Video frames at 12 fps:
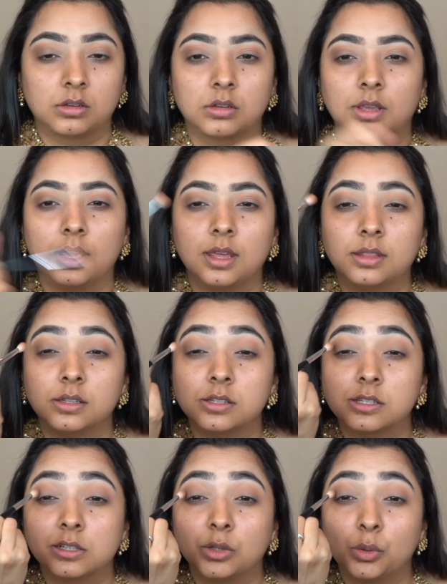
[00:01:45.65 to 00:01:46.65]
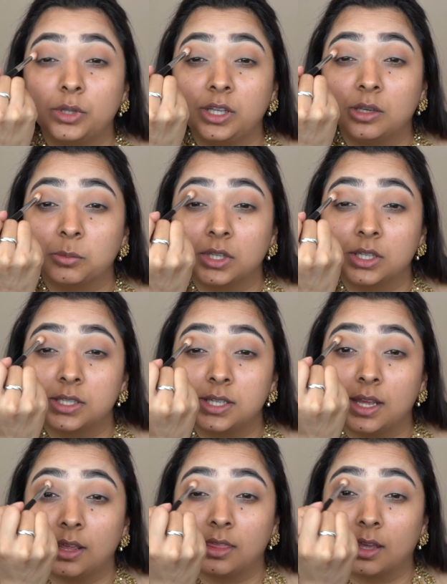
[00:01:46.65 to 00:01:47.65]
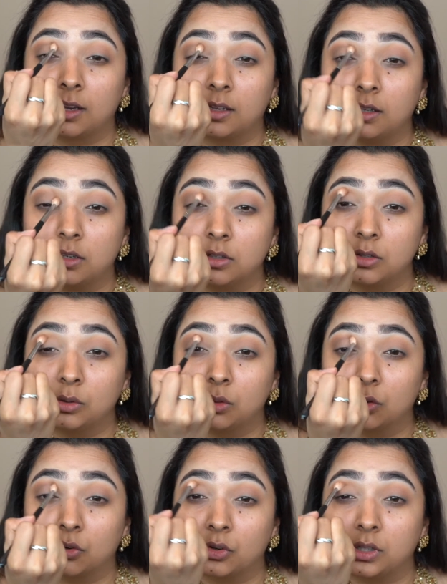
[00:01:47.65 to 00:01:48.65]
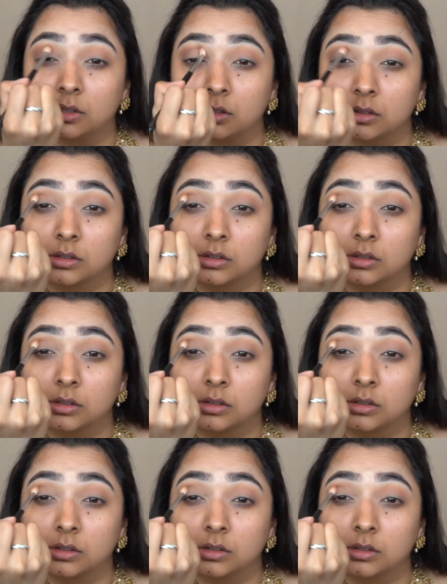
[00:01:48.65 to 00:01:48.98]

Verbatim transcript: Okay, and then slowly I'm going to take that into the crease.